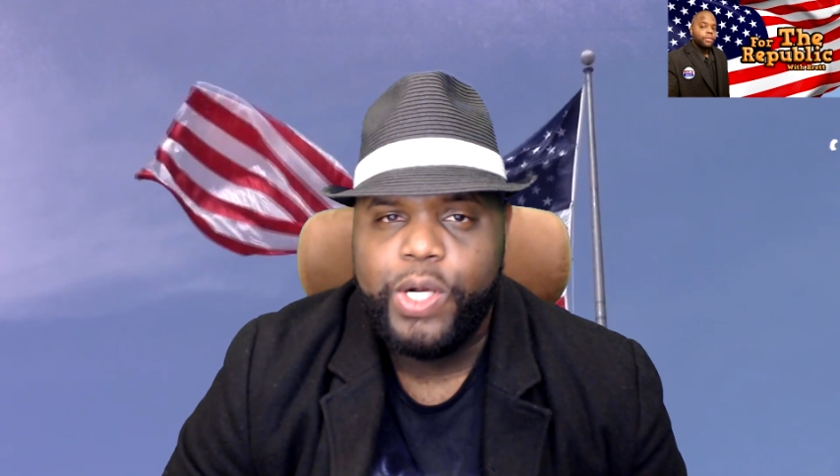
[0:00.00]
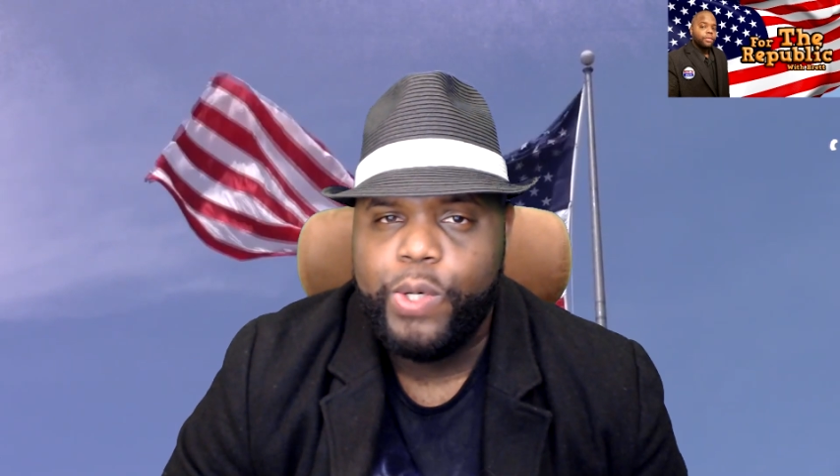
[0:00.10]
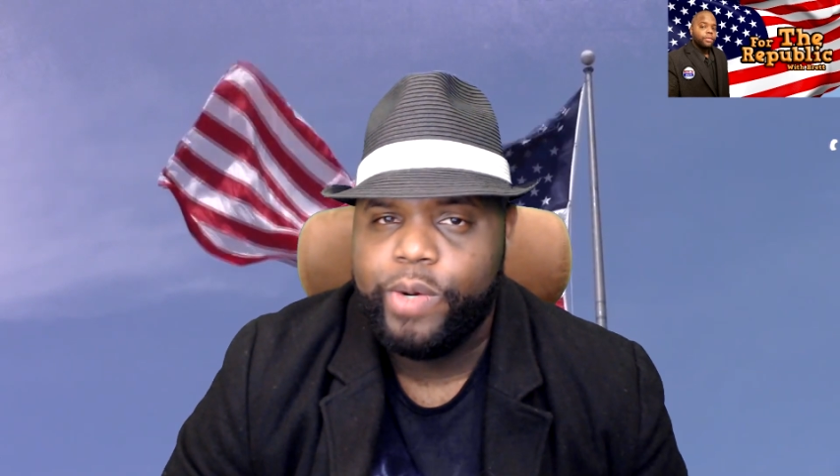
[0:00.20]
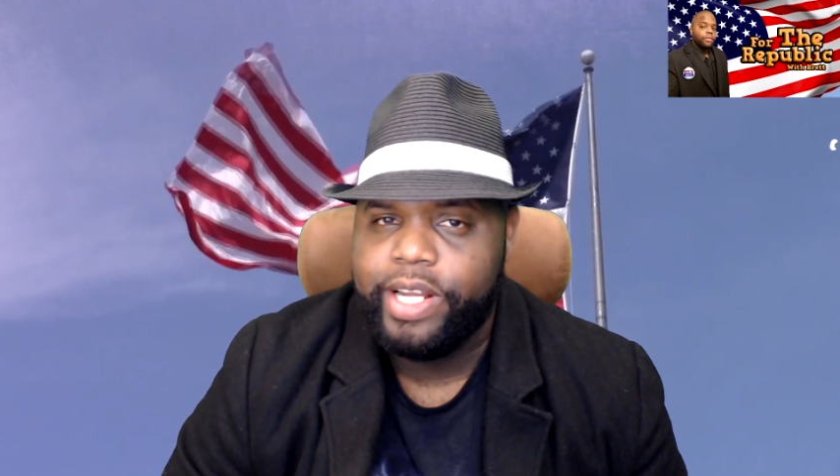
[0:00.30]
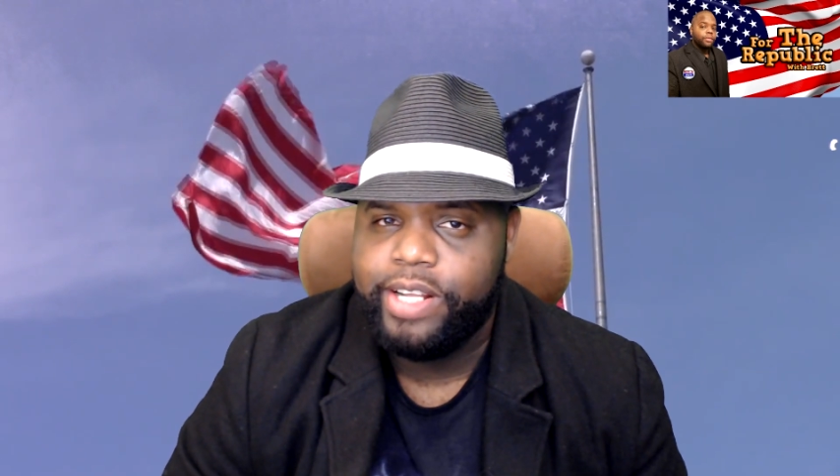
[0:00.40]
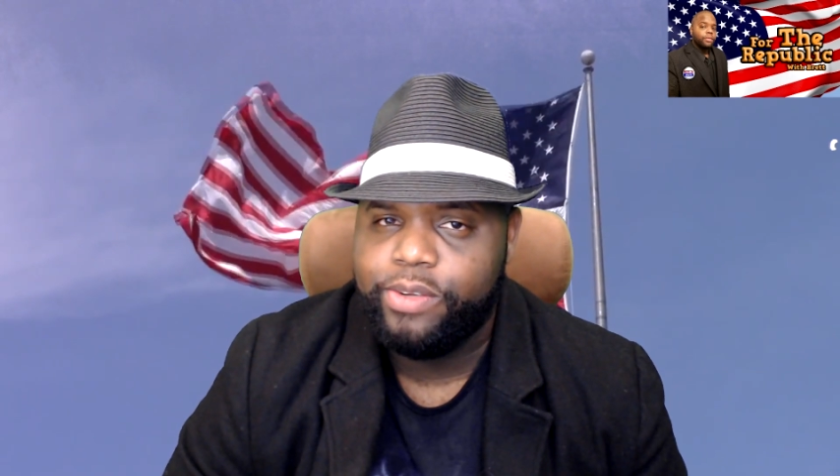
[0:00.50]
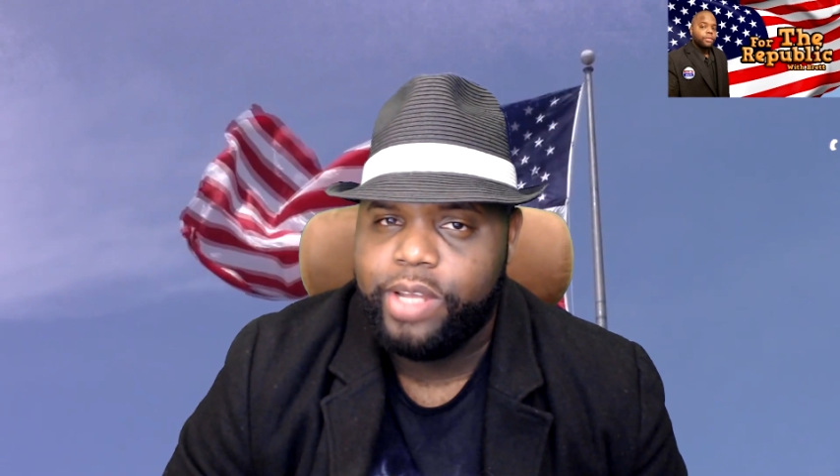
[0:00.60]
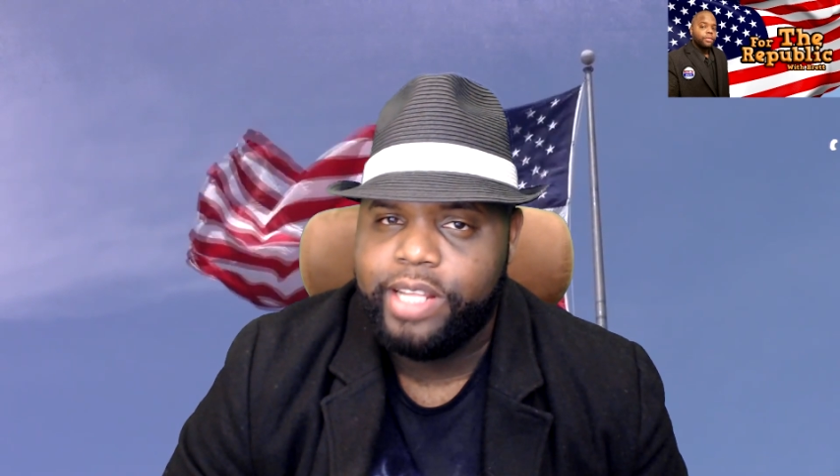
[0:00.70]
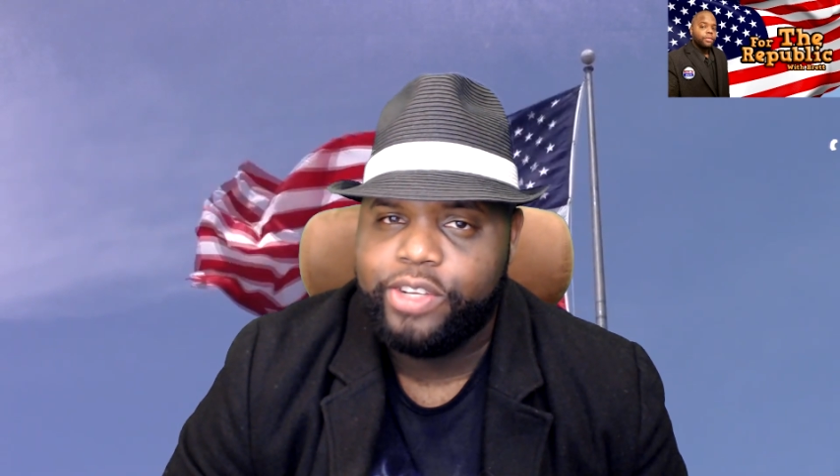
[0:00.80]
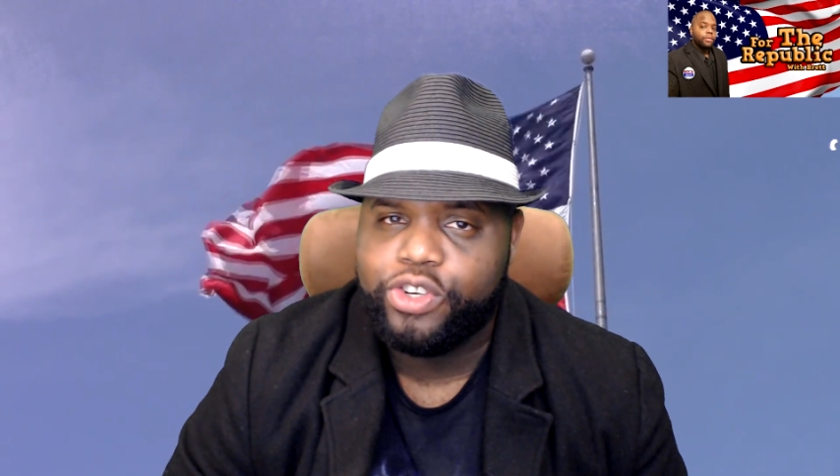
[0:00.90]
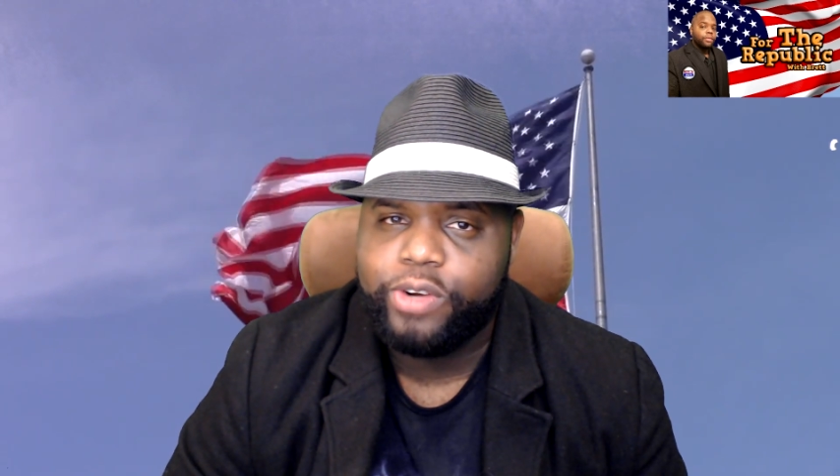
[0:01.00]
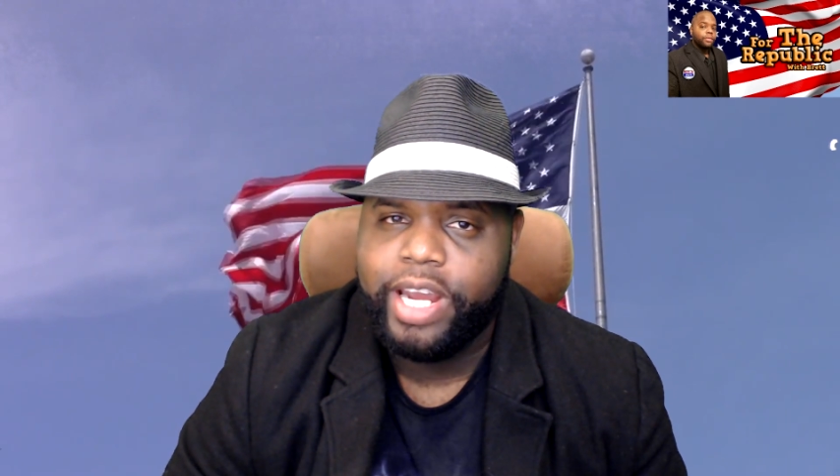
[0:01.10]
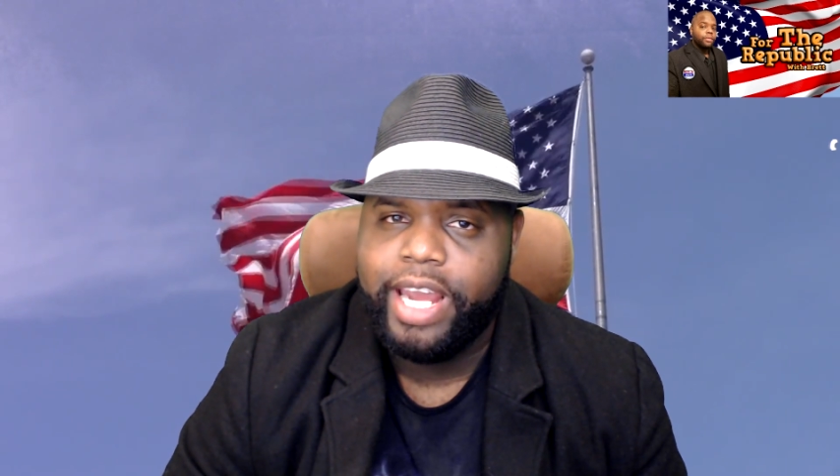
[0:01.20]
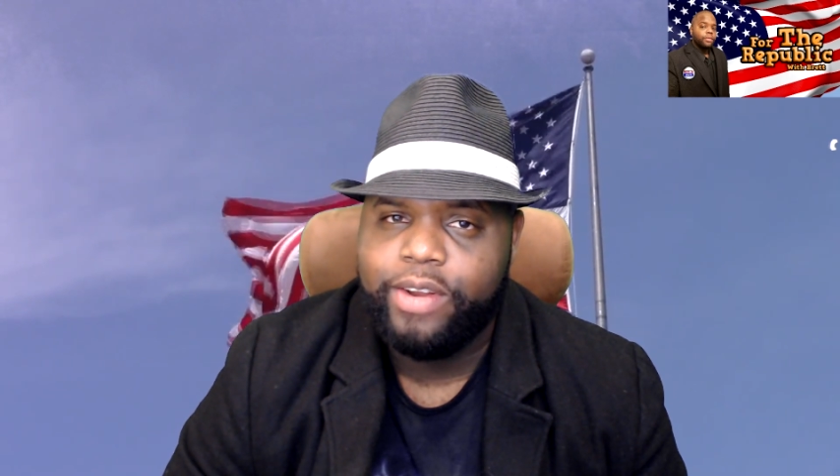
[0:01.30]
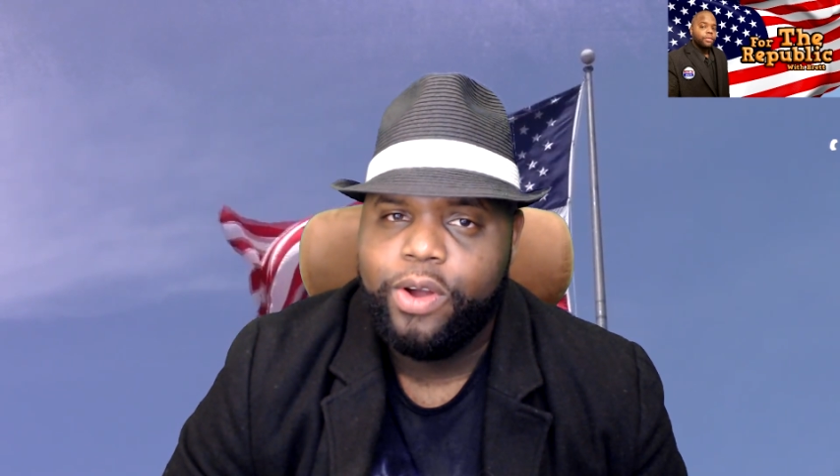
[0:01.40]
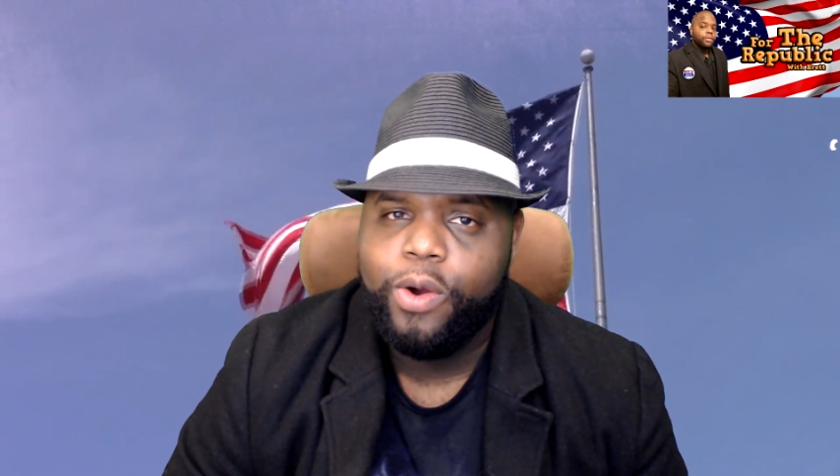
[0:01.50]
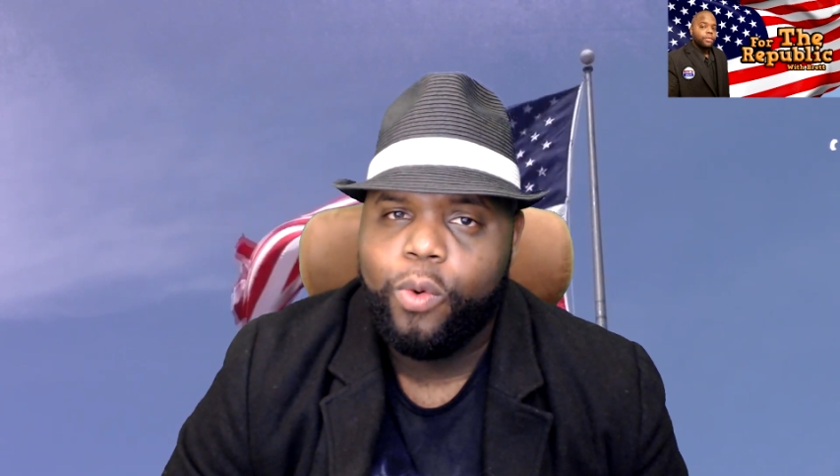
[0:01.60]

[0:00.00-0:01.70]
who were in the train